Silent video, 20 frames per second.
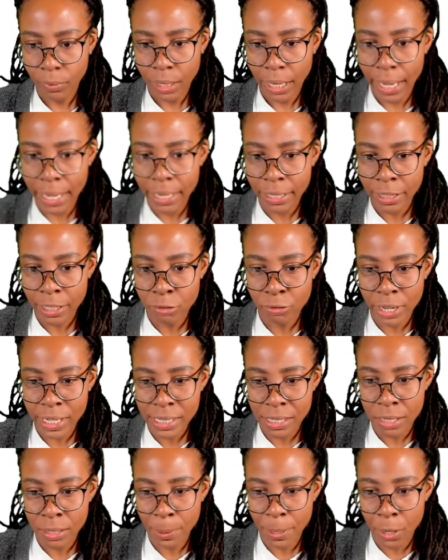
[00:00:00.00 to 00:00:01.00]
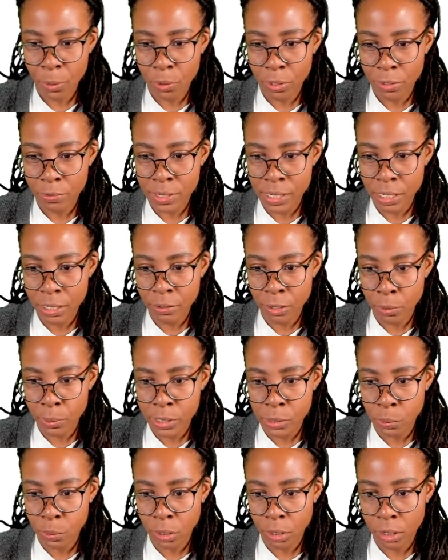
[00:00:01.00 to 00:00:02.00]
Anything raised to the power of 0
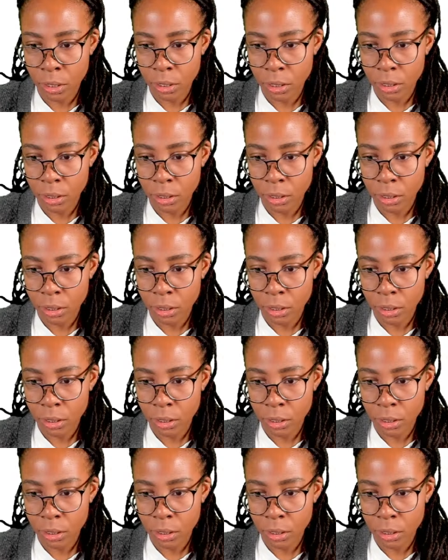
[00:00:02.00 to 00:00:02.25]
is what?